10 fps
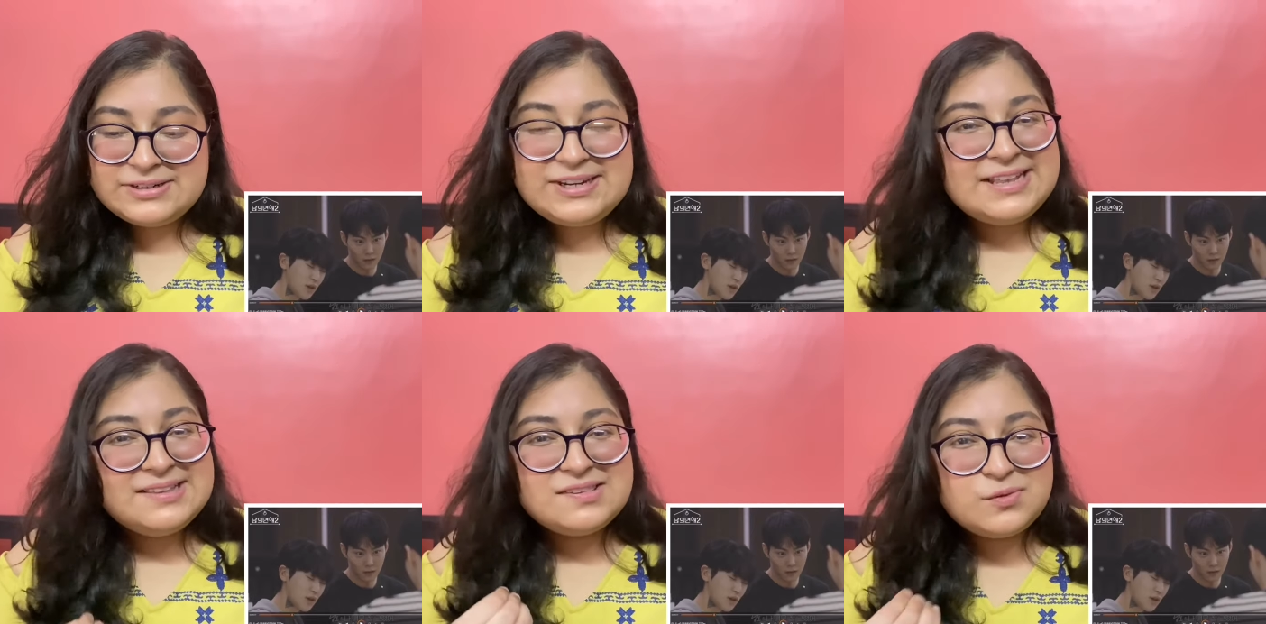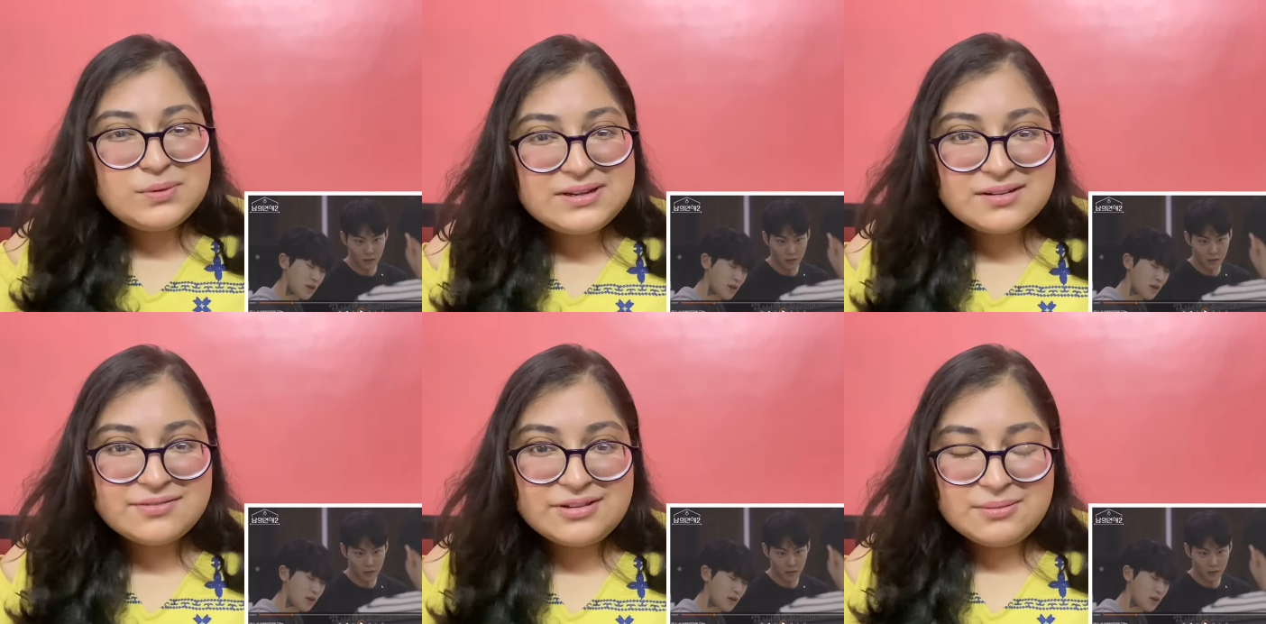Speaker 1: really sweet
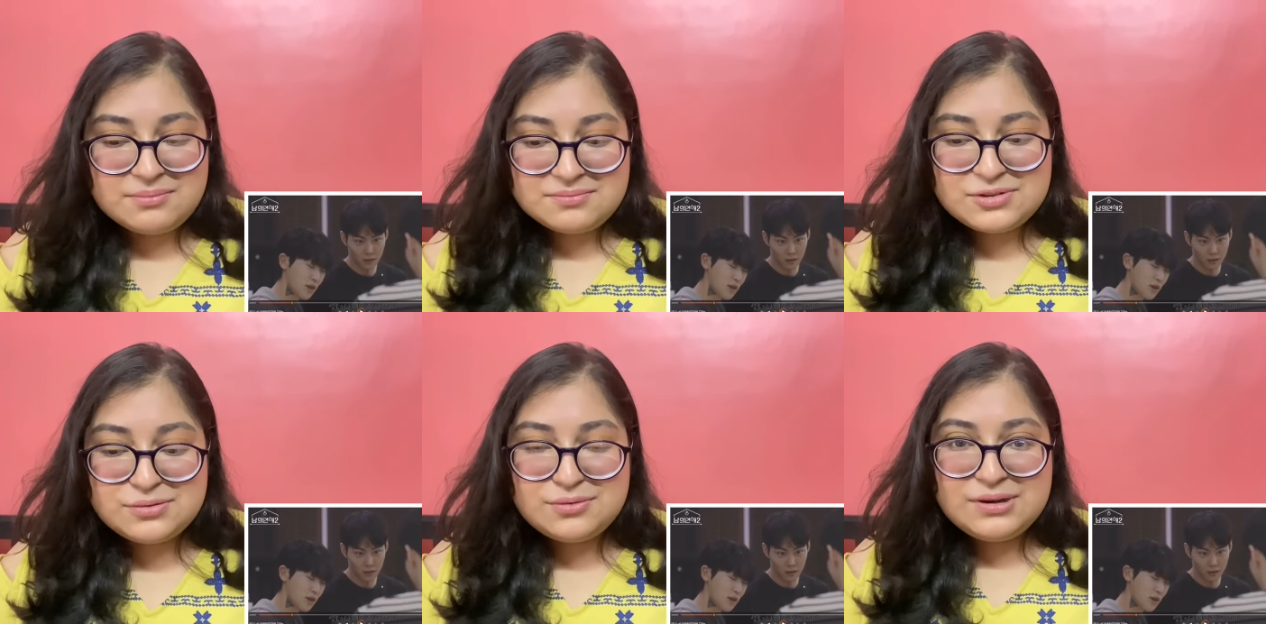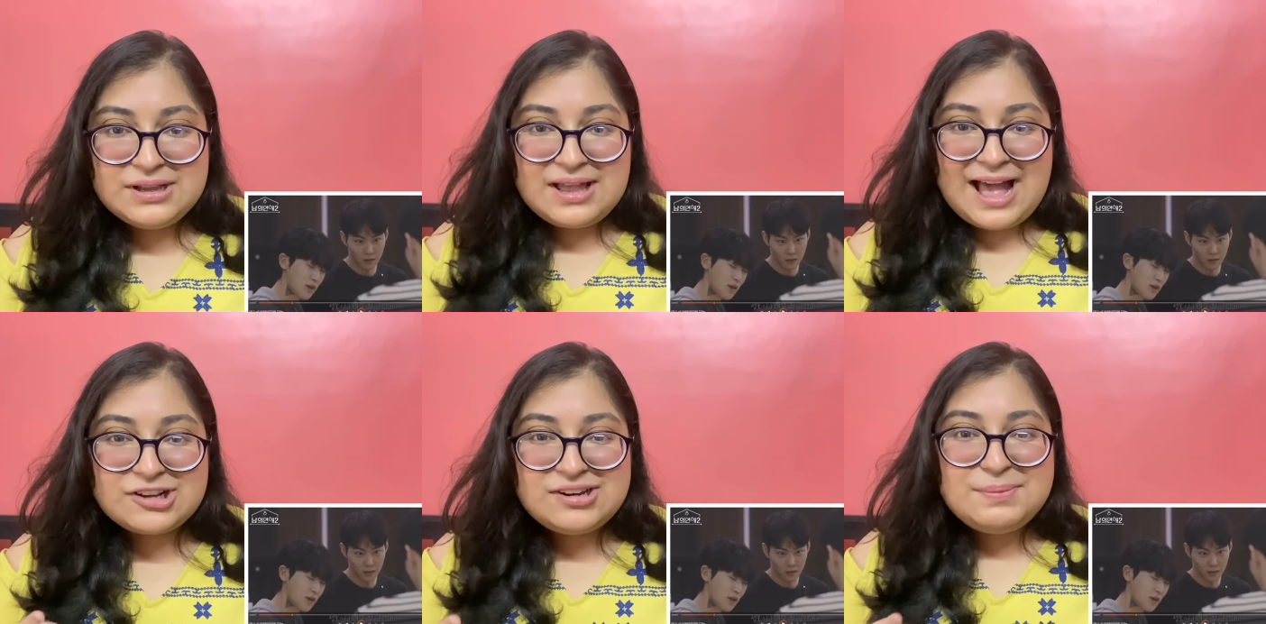of him to
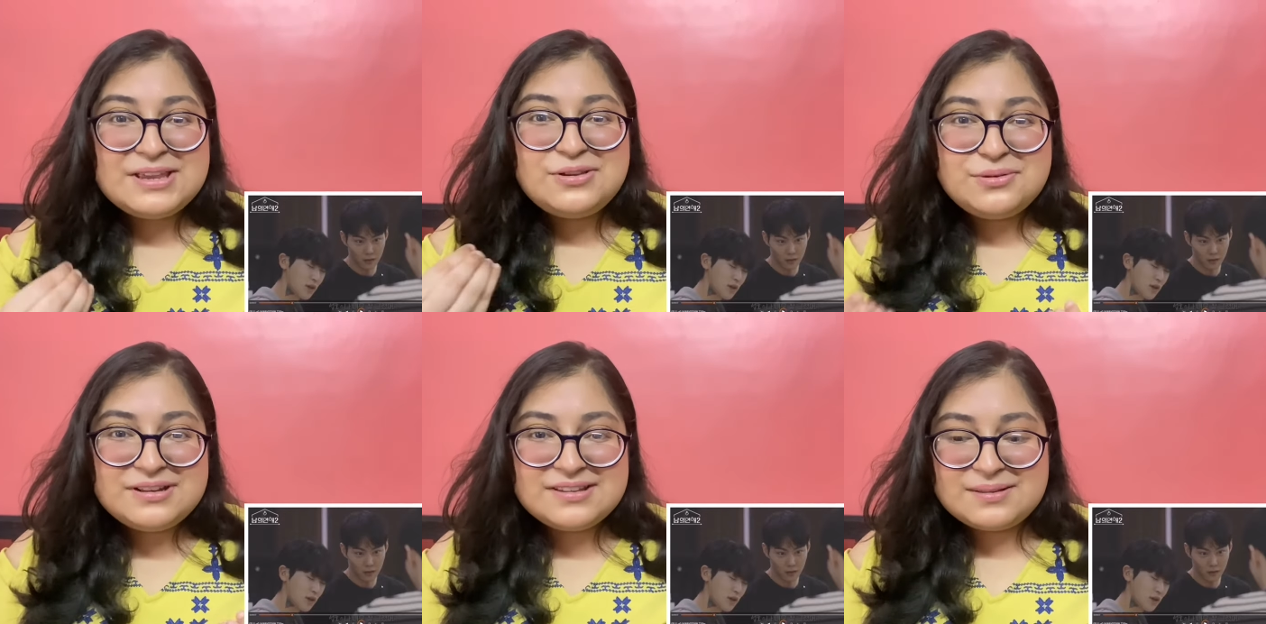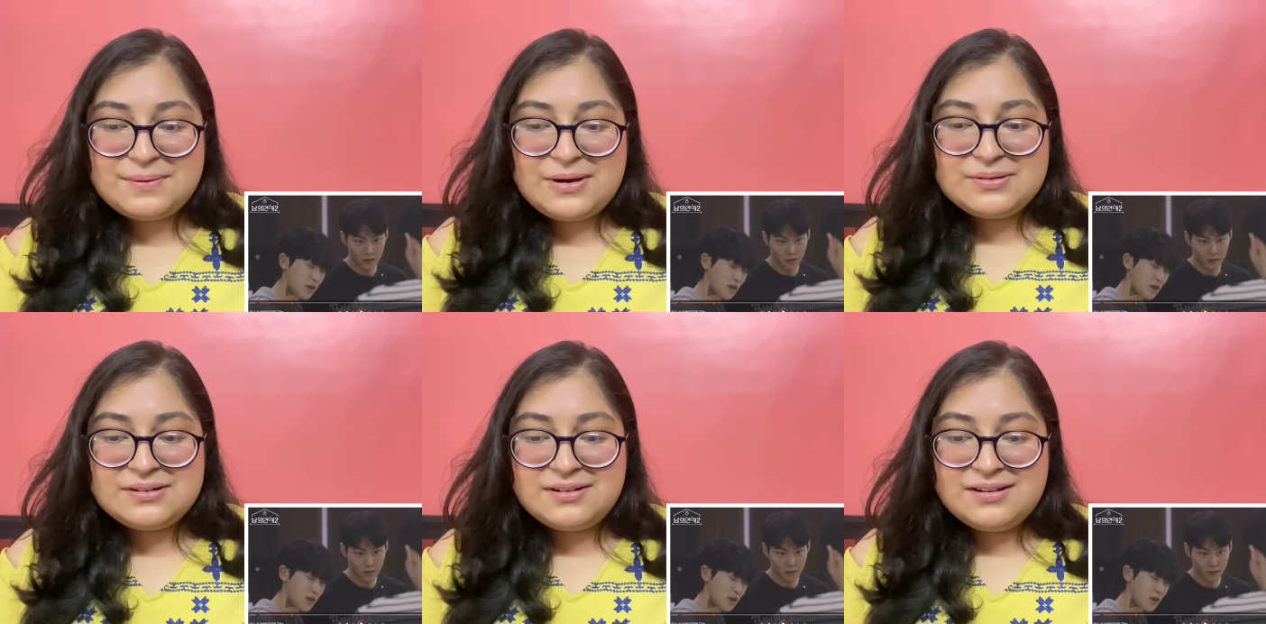actually be curious
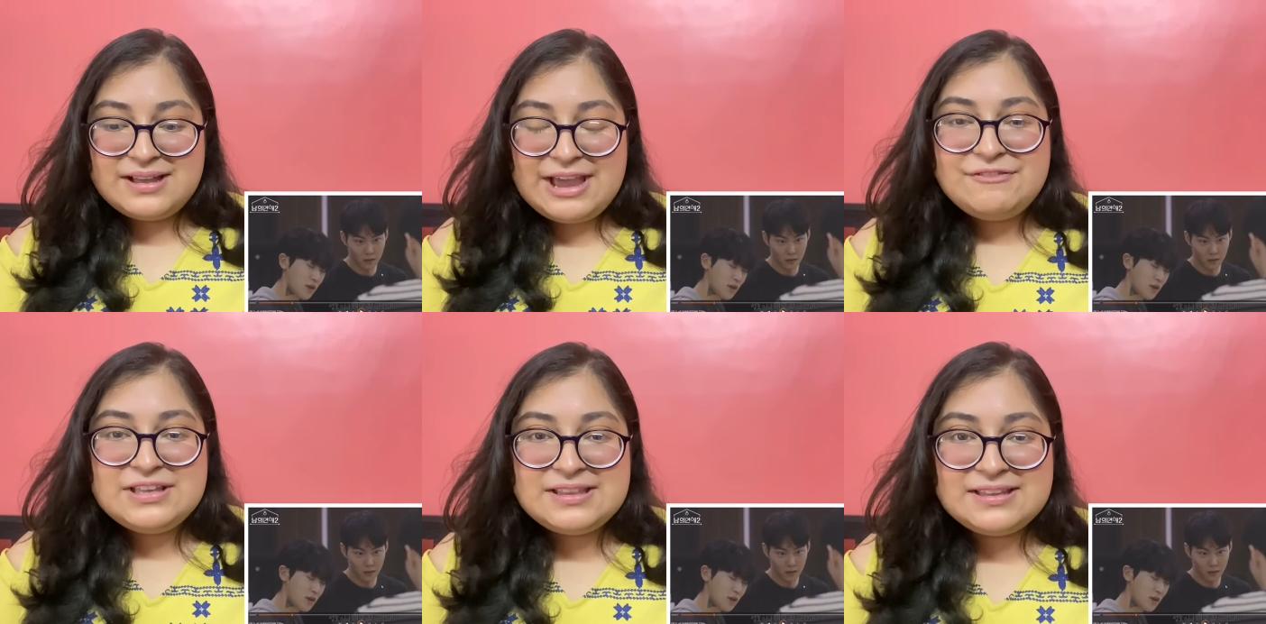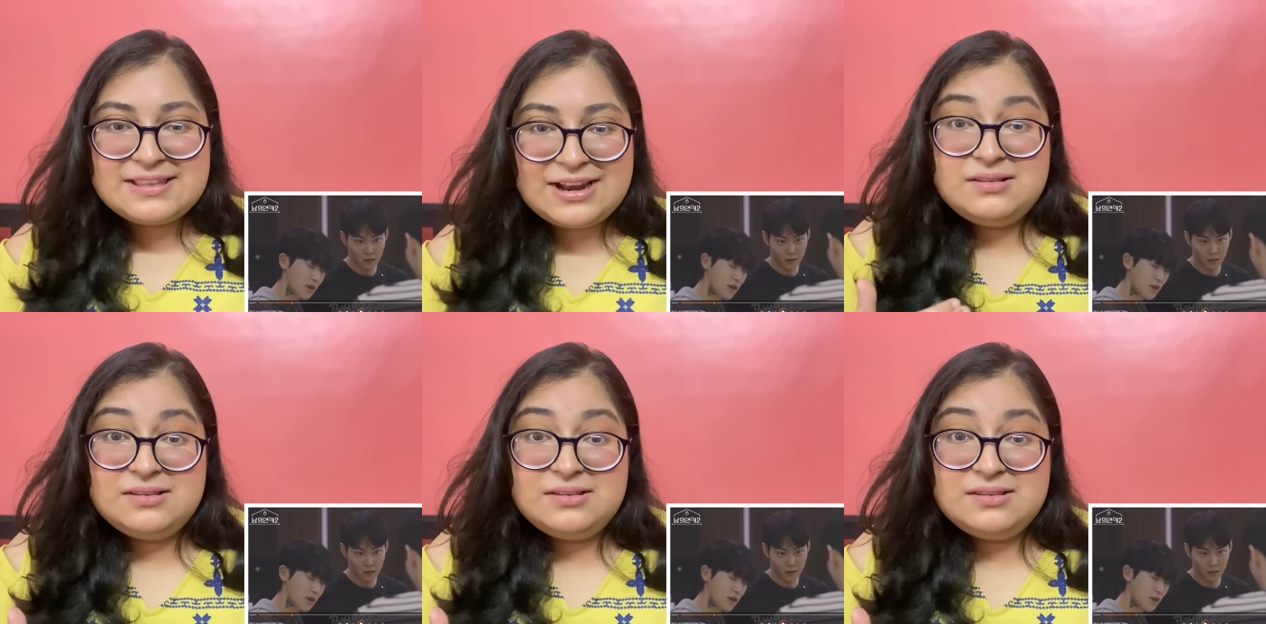about everything that